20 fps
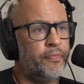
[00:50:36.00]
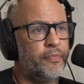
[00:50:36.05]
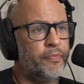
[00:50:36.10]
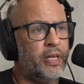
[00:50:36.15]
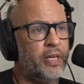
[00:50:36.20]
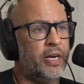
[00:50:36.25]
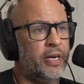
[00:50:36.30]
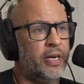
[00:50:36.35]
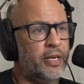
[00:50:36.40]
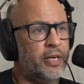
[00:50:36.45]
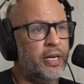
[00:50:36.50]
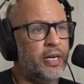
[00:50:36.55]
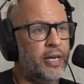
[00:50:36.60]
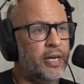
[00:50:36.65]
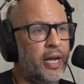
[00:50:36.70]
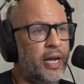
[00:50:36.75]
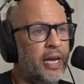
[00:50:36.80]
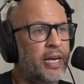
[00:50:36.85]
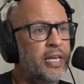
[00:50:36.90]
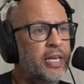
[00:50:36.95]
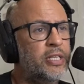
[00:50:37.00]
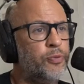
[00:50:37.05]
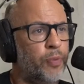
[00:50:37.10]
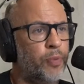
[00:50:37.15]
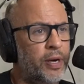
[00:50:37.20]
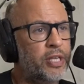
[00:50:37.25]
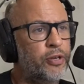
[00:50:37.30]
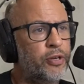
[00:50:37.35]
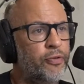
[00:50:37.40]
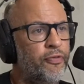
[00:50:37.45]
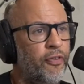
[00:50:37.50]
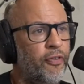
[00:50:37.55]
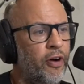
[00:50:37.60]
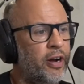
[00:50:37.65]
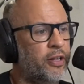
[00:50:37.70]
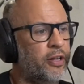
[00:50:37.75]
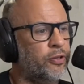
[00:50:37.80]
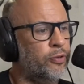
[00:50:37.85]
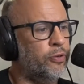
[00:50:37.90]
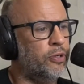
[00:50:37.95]
You know, it is when you
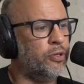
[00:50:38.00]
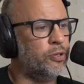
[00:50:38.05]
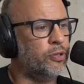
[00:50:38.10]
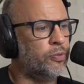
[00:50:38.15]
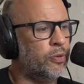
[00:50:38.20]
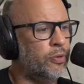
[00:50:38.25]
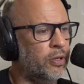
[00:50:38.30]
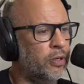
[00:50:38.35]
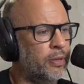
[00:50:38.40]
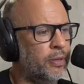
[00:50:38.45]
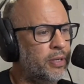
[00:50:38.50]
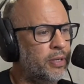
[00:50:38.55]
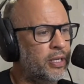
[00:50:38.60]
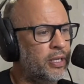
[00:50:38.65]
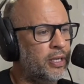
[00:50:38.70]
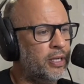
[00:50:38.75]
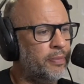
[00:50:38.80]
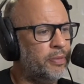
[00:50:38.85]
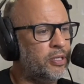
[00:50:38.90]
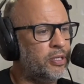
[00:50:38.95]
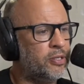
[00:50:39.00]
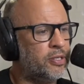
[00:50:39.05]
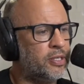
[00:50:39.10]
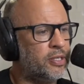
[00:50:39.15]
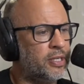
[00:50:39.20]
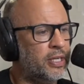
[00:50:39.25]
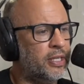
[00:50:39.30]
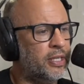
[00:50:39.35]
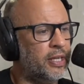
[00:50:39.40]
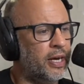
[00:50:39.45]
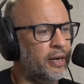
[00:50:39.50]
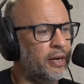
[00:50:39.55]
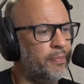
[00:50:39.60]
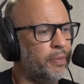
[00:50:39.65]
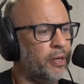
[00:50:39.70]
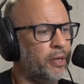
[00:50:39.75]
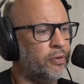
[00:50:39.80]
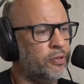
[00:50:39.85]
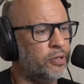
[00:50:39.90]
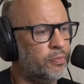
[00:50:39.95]
fight a dude as well. Let me just see that,
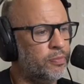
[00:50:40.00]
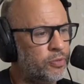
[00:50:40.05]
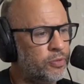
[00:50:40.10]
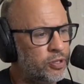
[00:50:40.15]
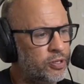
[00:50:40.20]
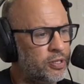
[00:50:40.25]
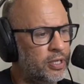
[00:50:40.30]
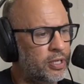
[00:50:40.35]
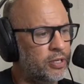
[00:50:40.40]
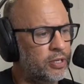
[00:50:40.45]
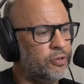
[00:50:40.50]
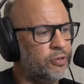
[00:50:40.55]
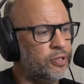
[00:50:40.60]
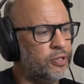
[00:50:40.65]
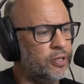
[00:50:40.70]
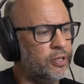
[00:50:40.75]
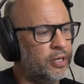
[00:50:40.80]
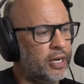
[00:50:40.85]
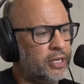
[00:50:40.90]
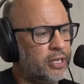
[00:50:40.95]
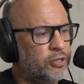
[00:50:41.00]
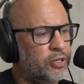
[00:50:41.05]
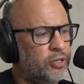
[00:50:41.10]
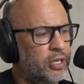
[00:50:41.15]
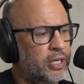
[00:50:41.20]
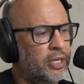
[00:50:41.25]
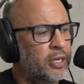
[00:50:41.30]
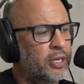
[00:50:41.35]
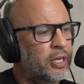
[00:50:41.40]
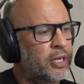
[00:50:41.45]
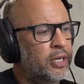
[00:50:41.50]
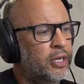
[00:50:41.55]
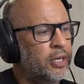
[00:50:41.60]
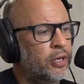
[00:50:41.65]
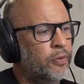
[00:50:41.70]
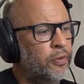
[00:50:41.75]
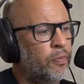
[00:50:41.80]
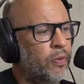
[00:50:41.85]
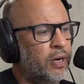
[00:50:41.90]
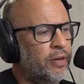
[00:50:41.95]
because I'm just interested actually
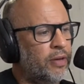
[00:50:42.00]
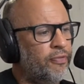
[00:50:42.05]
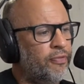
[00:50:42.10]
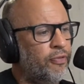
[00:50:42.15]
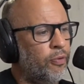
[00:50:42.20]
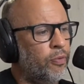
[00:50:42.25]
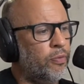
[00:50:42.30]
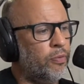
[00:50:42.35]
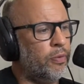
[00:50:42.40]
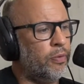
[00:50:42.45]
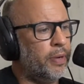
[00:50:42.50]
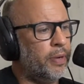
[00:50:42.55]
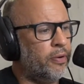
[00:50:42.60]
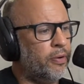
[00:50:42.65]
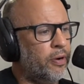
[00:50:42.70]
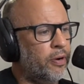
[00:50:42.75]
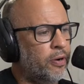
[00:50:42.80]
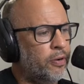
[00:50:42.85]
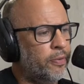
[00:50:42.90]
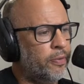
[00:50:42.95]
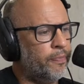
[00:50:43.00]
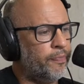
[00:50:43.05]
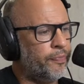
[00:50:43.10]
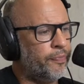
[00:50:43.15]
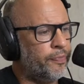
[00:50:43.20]
when he fought Romero.